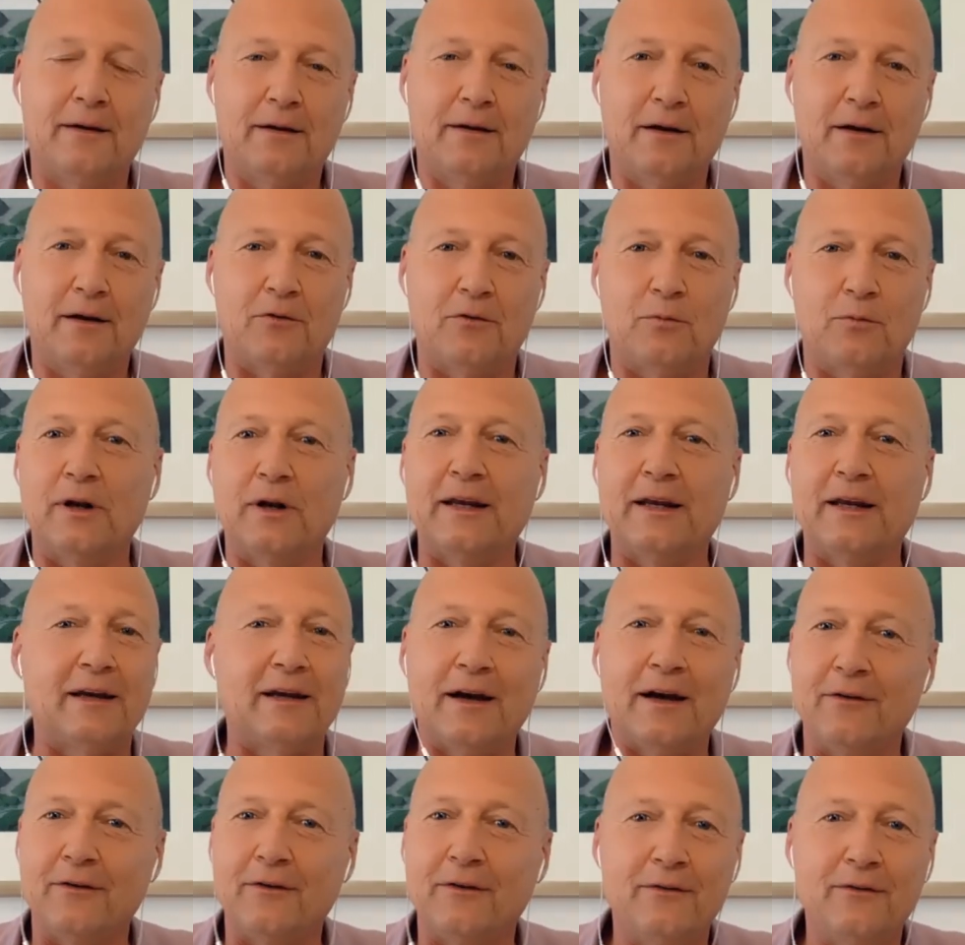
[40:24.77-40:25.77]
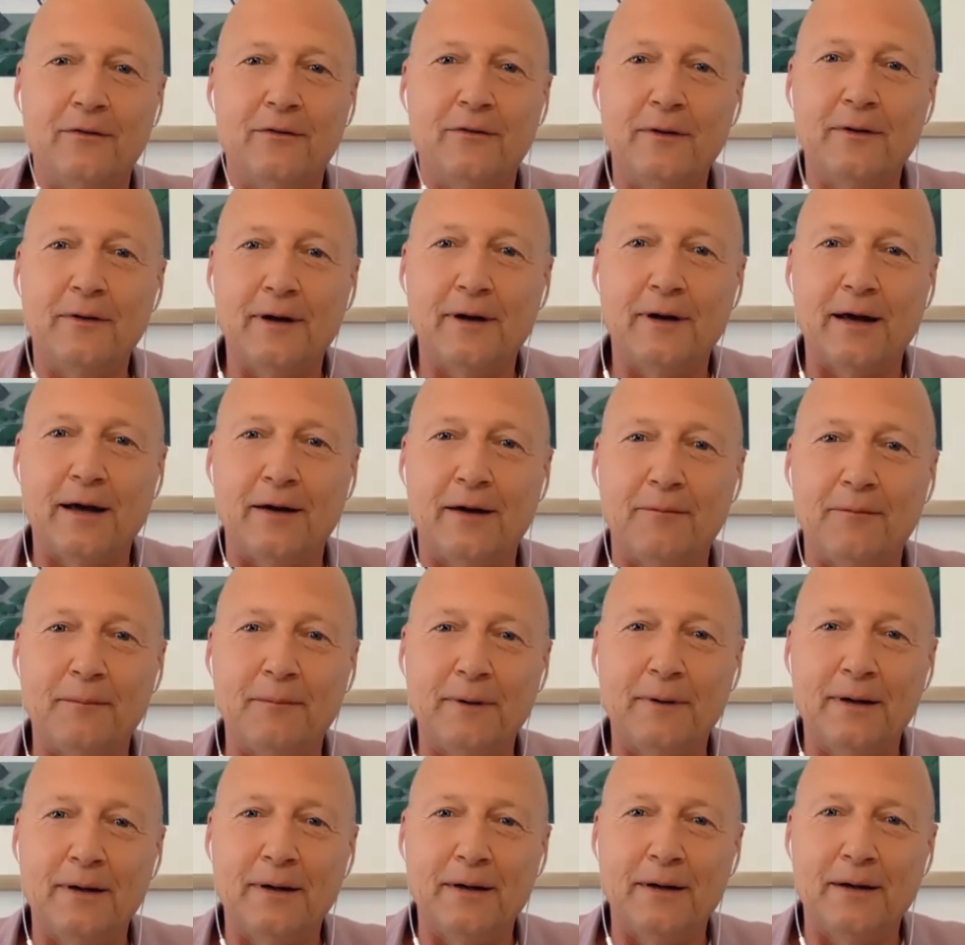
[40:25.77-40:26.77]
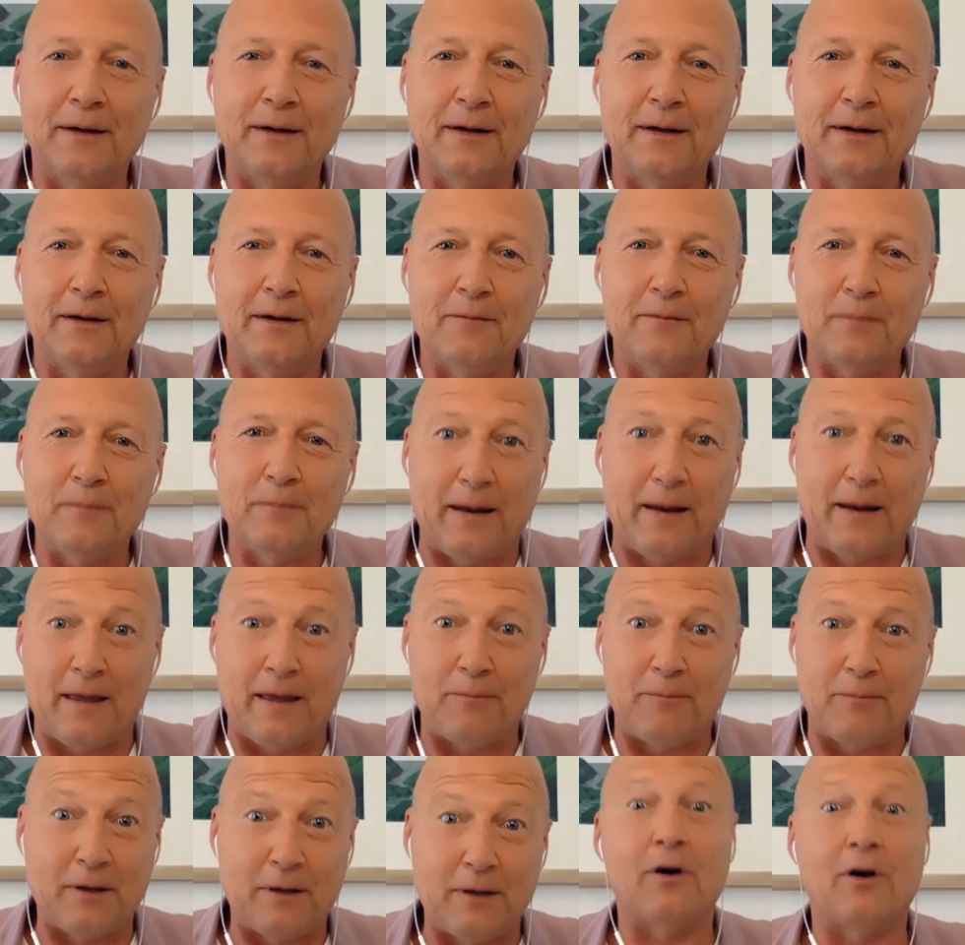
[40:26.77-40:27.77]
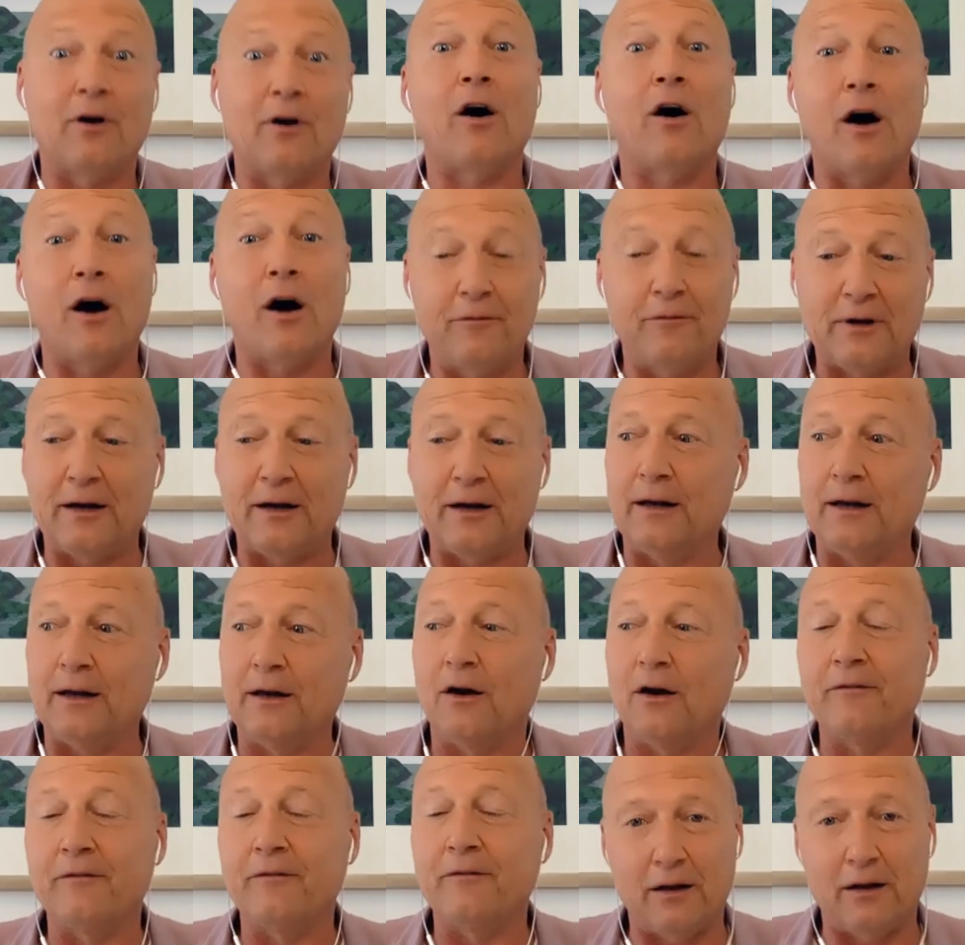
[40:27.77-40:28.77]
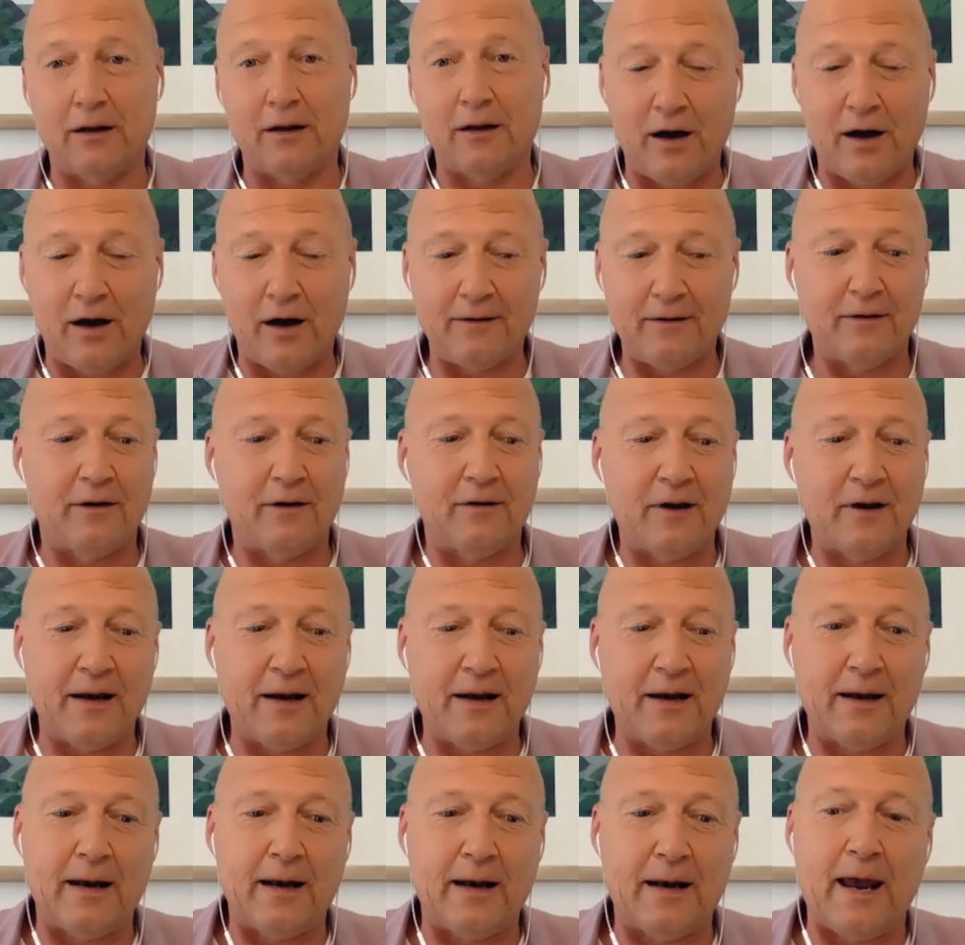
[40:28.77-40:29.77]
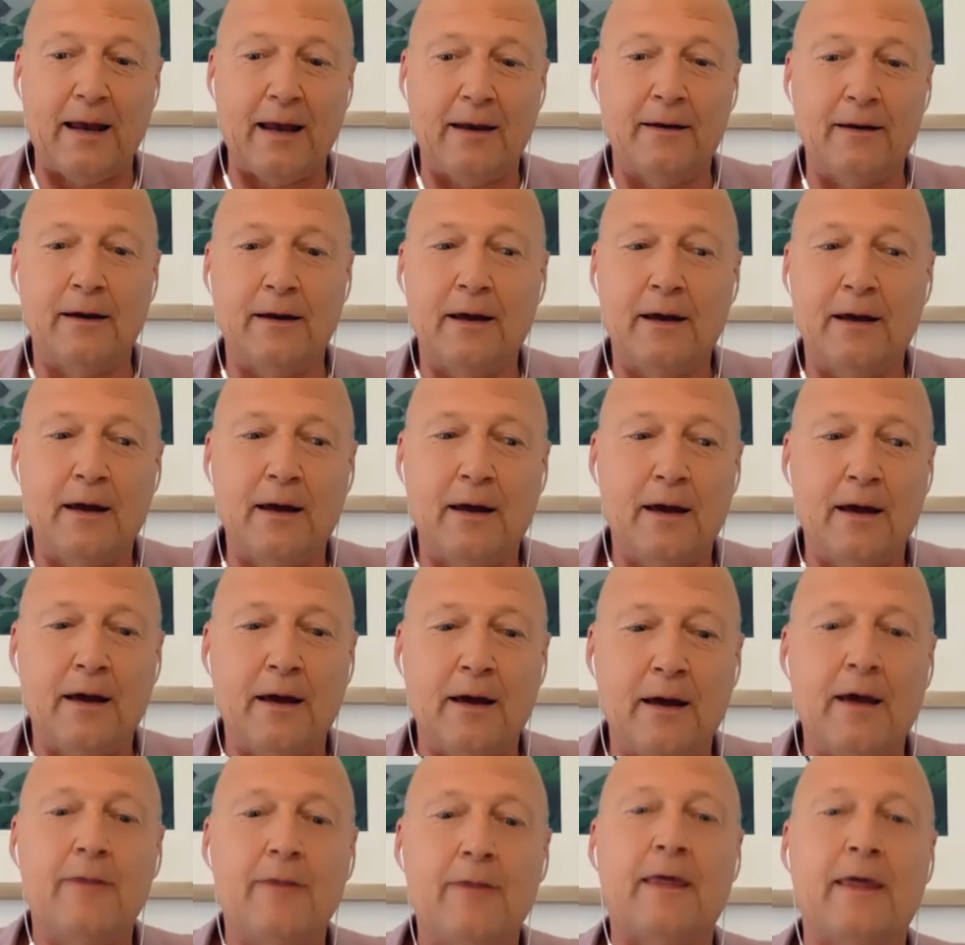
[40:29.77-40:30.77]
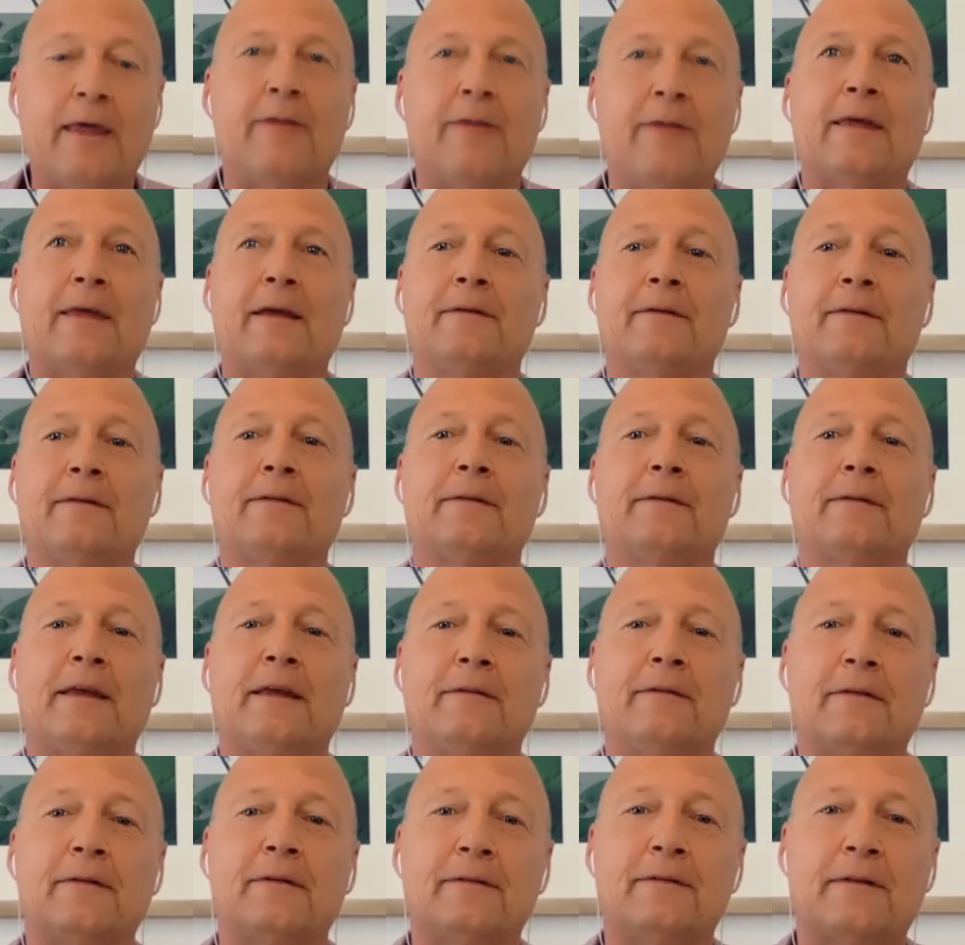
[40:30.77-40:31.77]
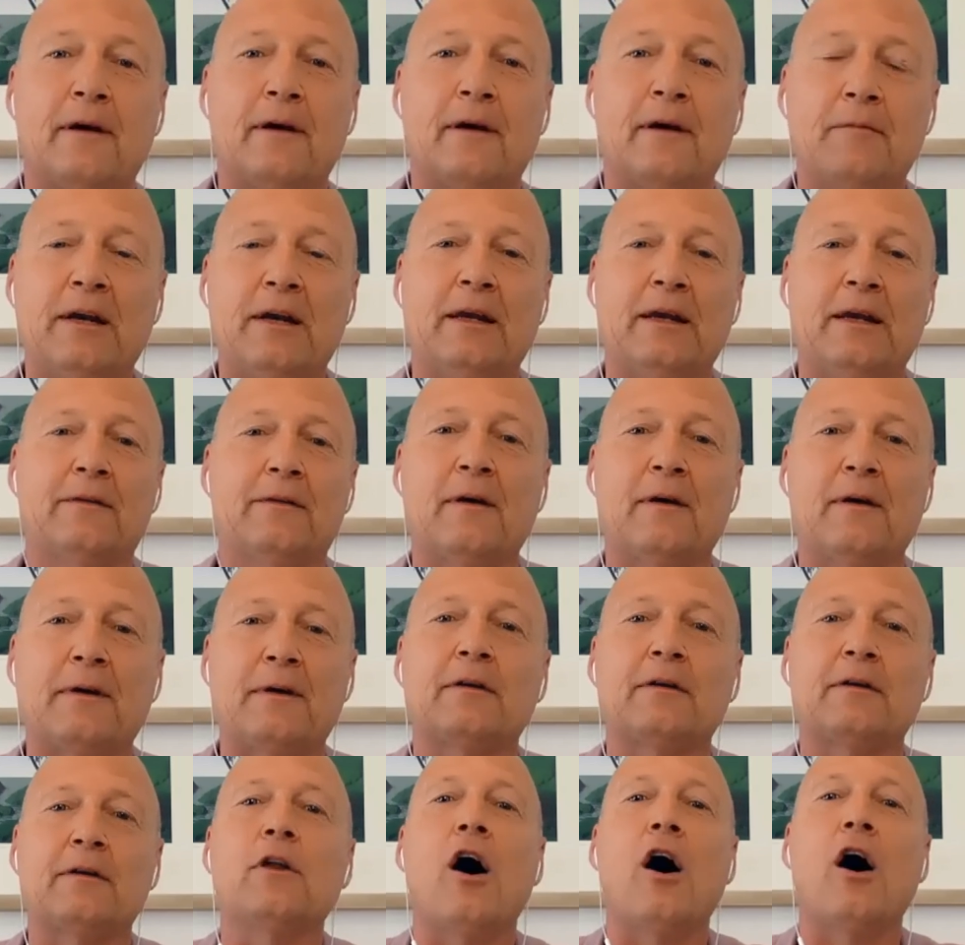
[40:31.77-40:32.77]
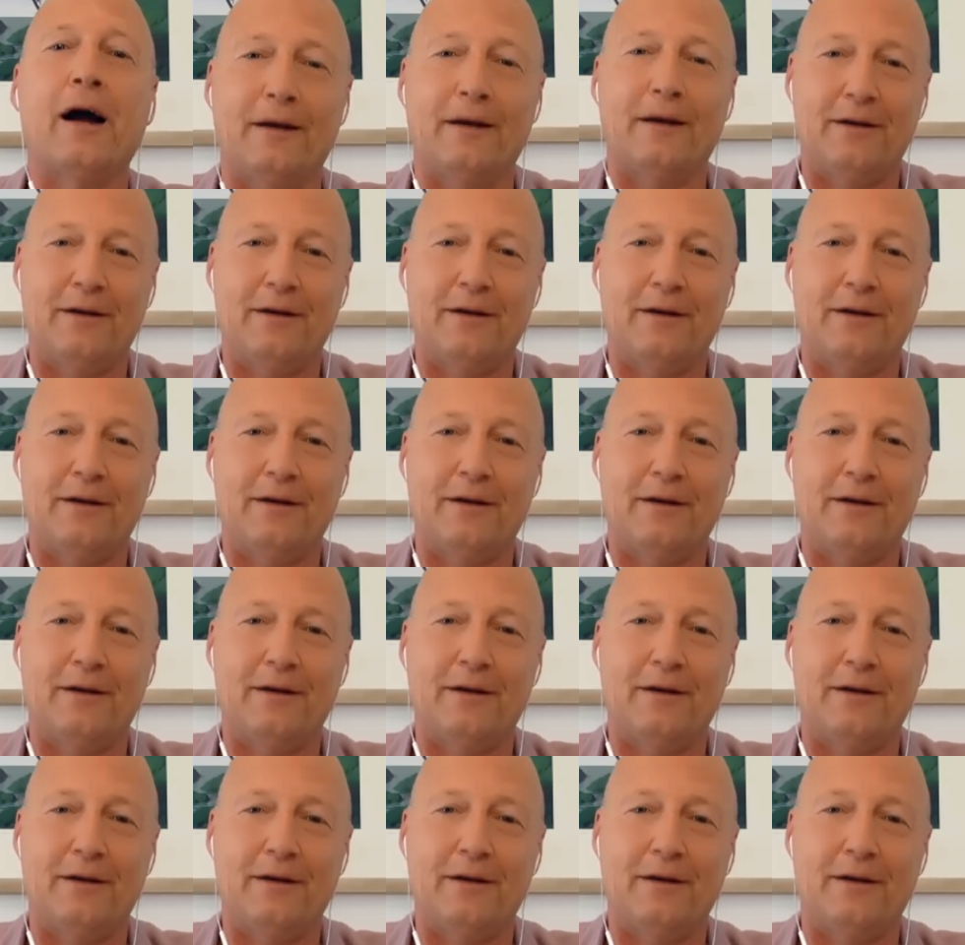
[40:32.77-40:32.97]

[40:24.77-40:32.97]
It really does paint that picture. I've done it. I've had clients that have done it, and there's just so much light